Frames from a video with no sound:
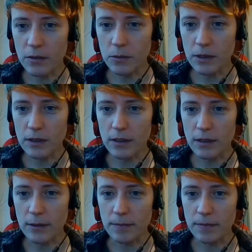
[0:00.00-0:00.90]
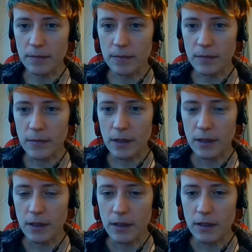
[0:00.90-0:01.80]
with um,
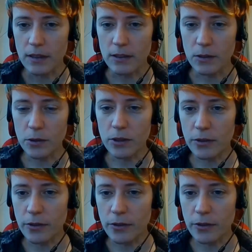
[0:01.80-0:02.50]
historical